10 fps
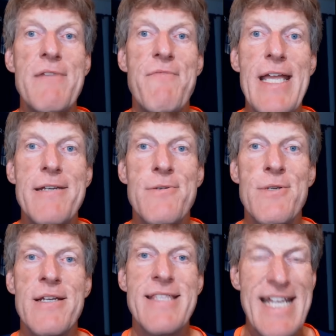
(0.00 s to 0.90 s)
Venn,
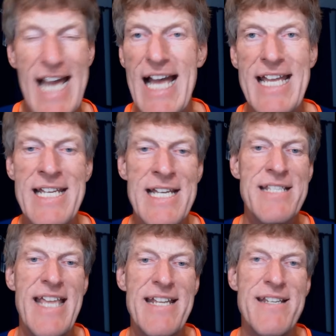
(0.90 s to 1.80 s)
the guy
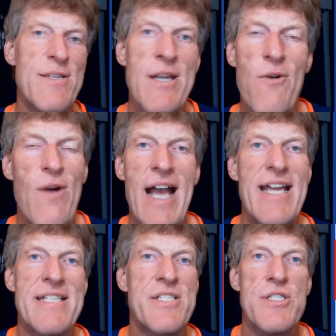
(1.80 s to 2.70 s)
that, you know,
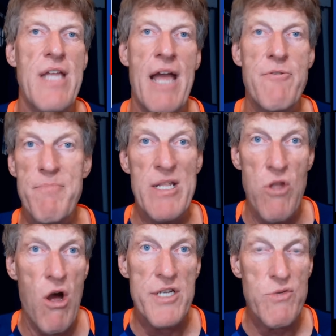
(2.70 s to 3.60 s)
I just, I would be
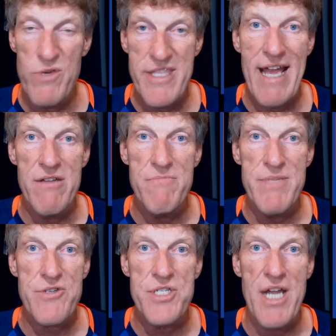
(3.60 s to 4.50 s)
lost without
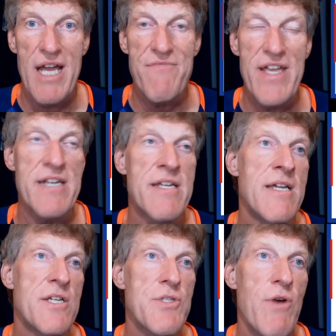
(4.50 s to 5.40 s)
Mr. John Venn.
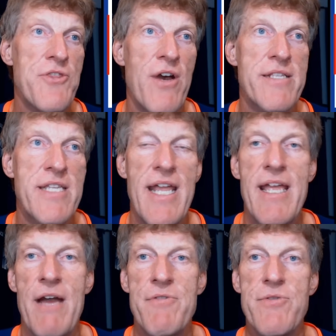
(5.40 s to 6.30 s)
So I thought
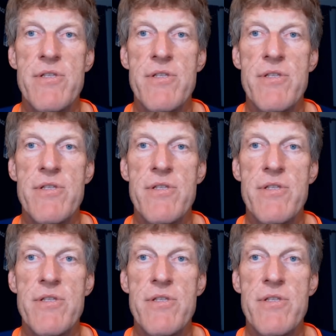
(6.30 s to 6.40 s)
today I would do a